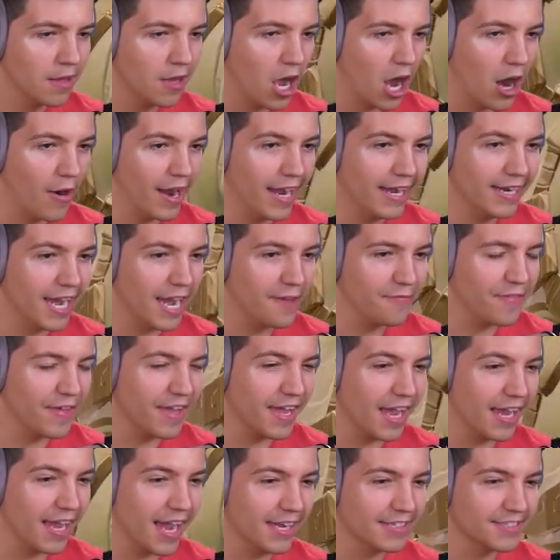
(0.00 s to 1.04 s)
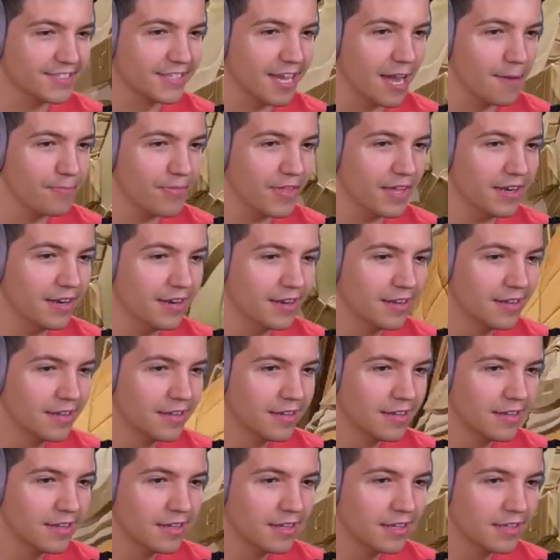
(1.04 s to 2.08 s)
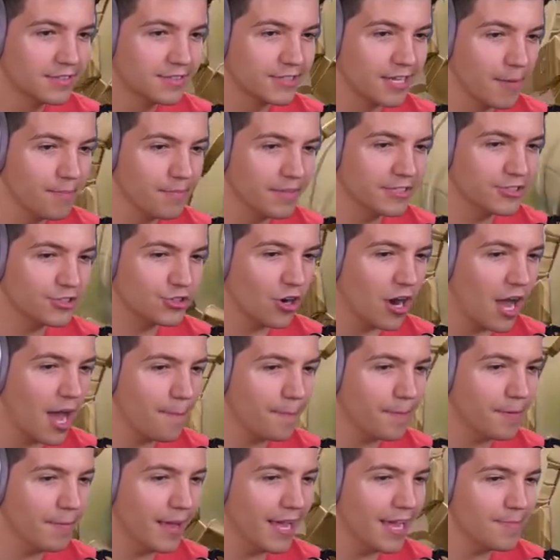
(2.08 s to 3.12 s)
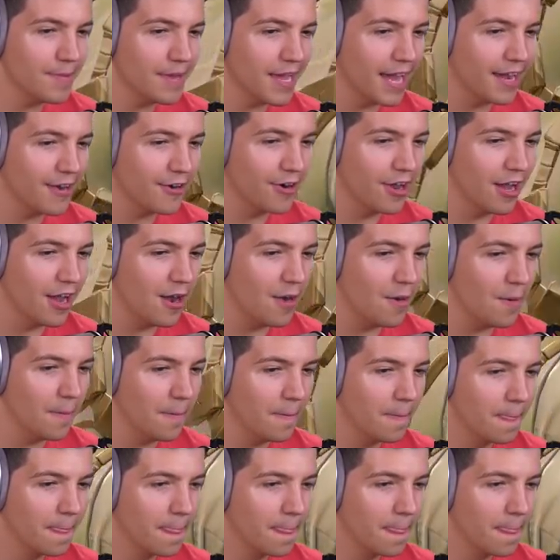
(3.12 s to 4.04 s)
All right, I think I got something. Something's dropping maybe, I don't know.